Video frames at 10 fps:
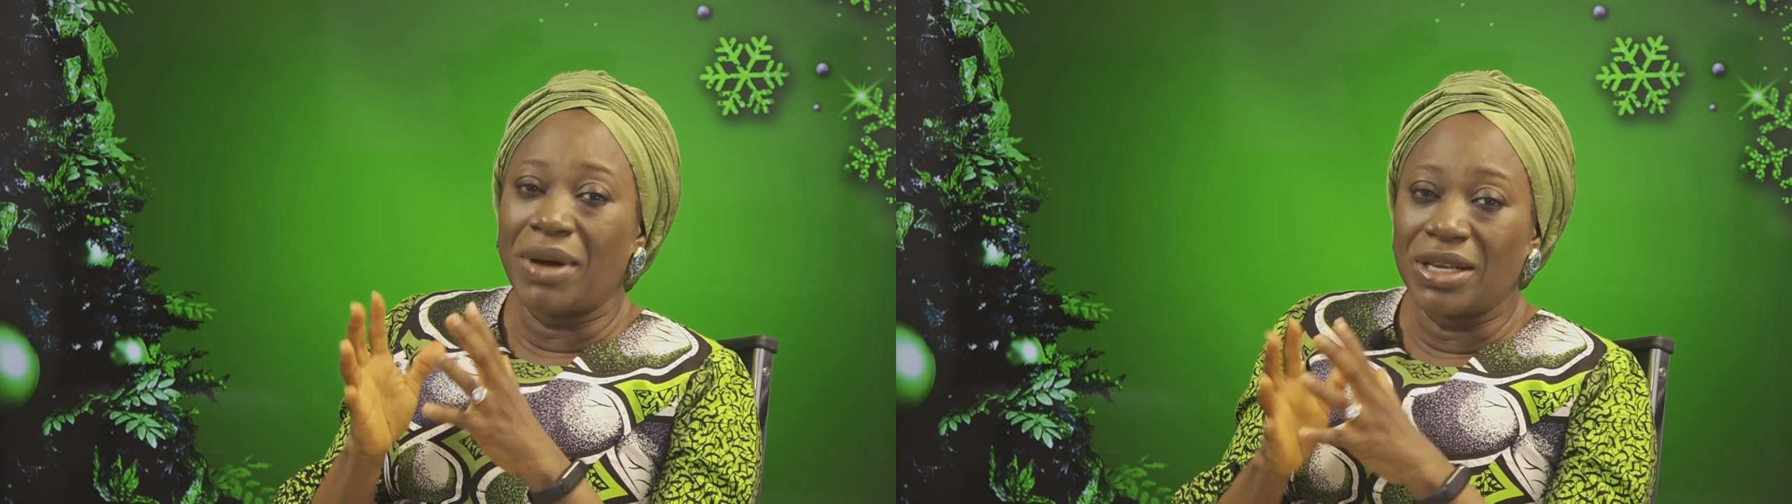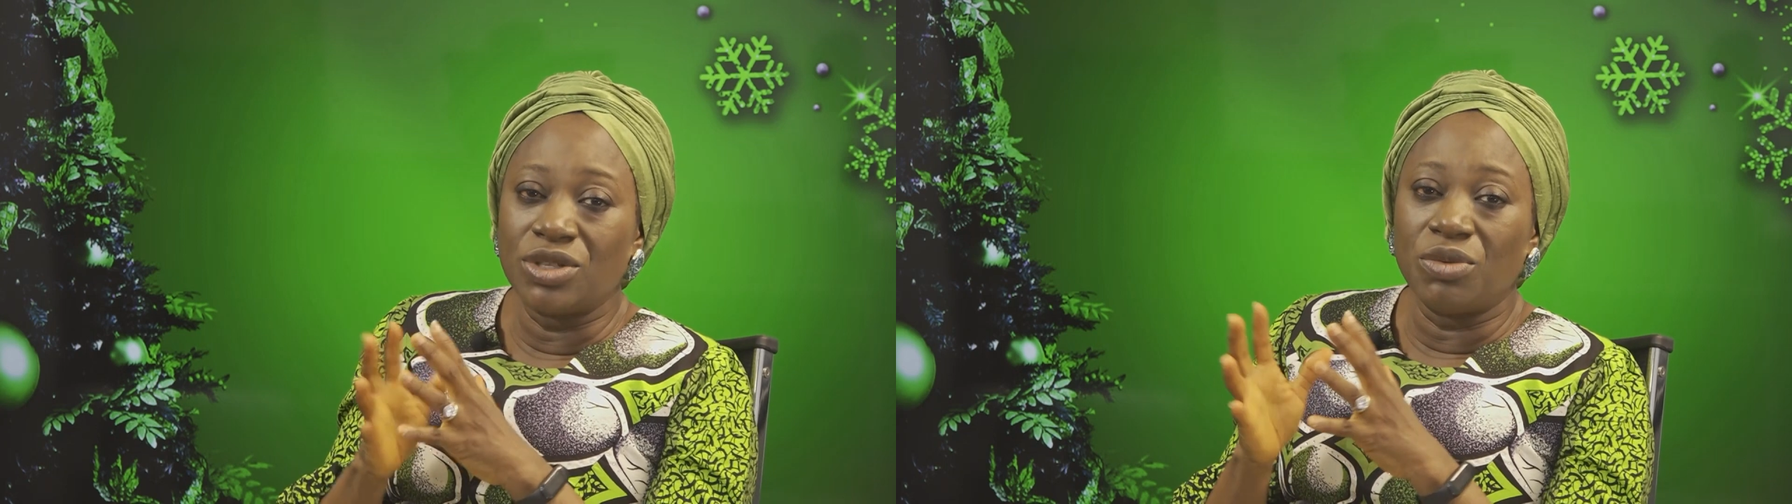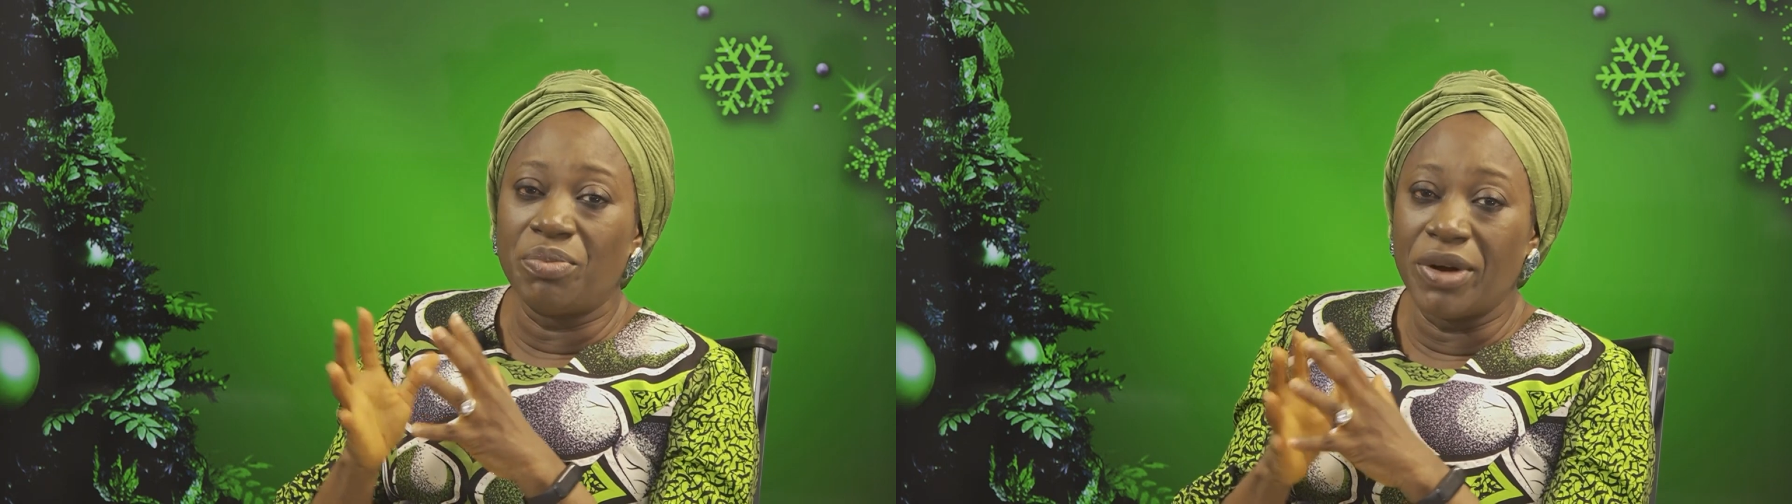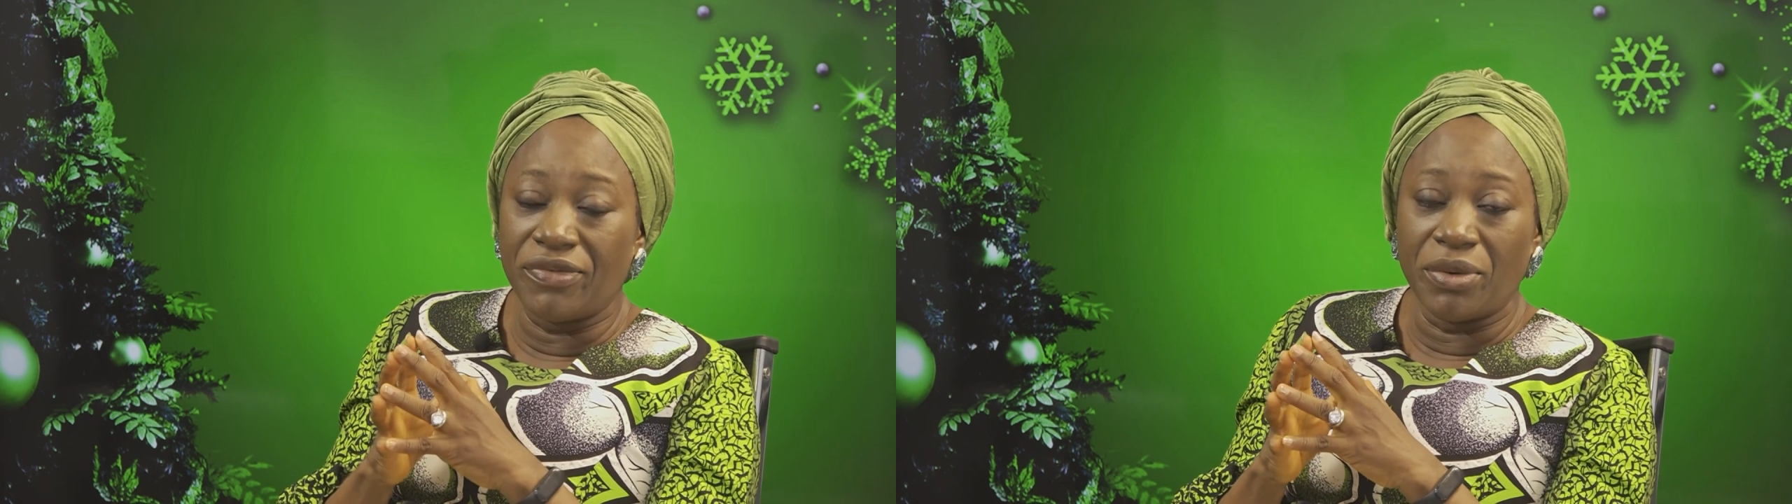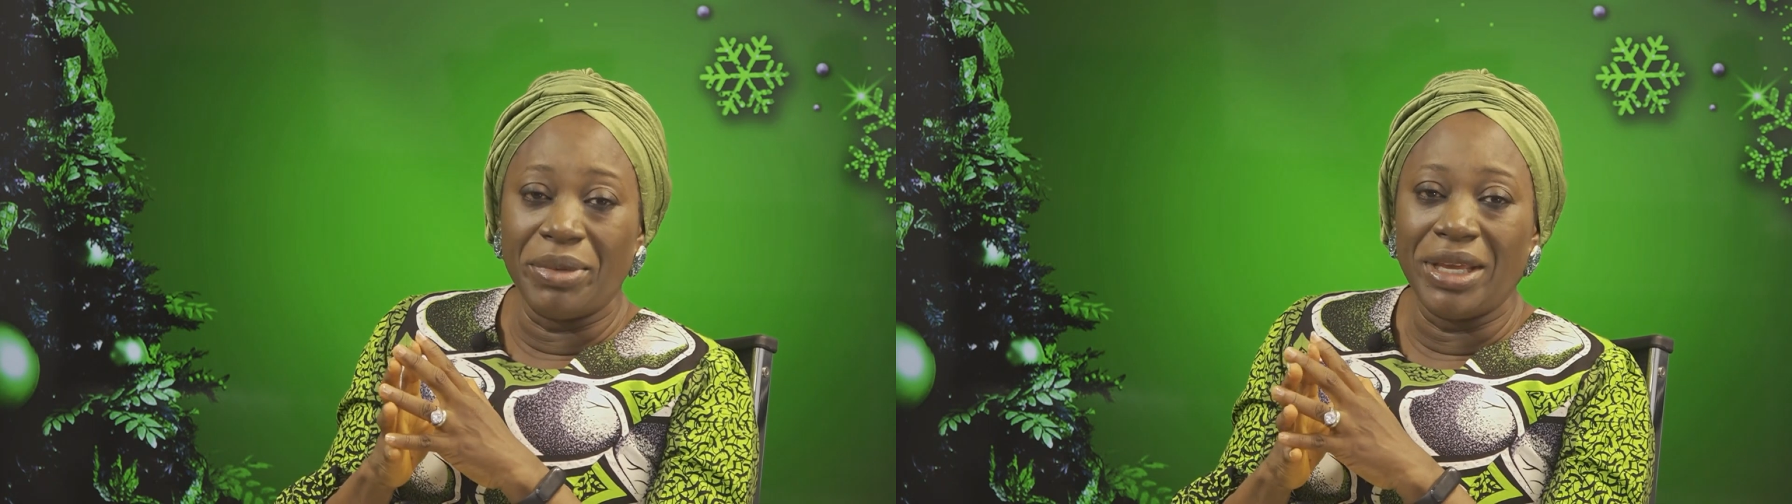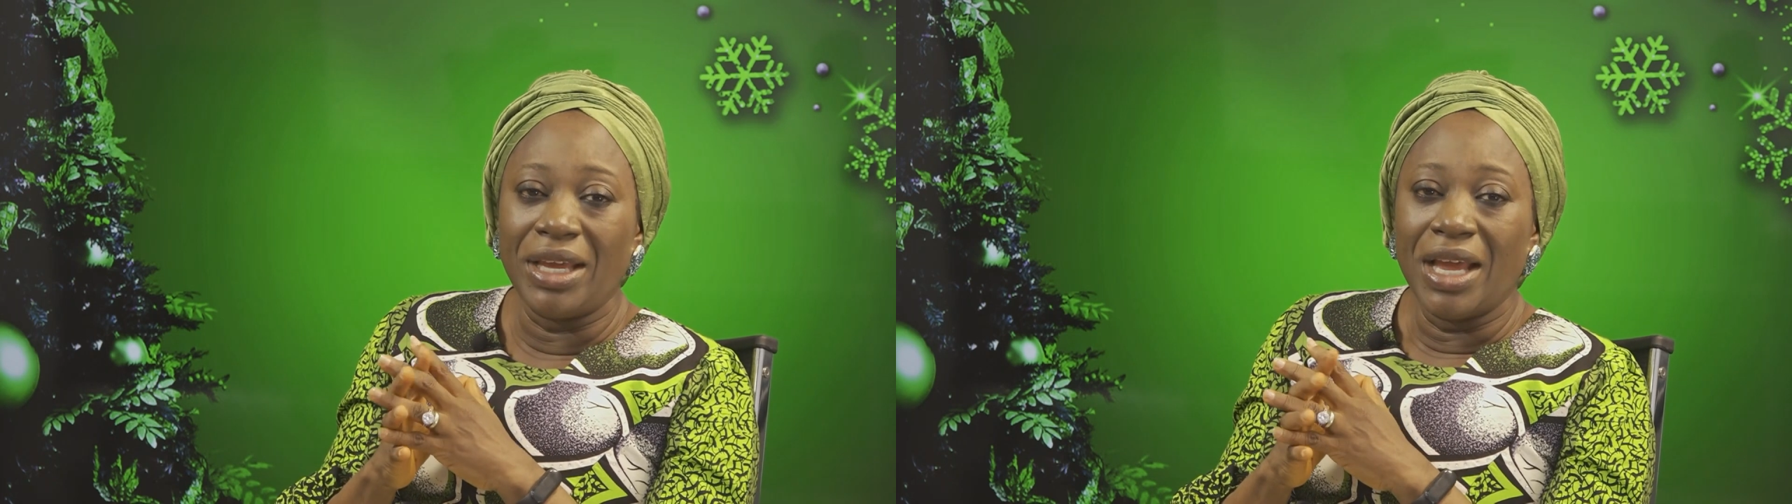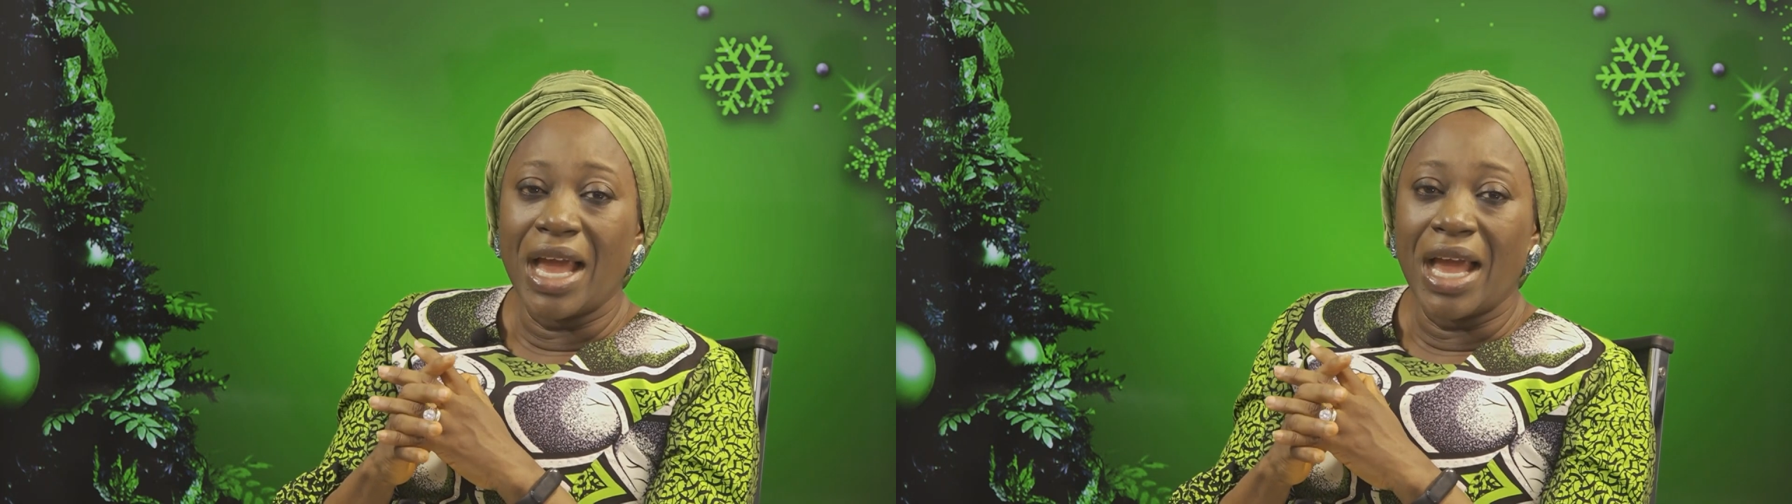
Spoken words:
Pastor, pray for me.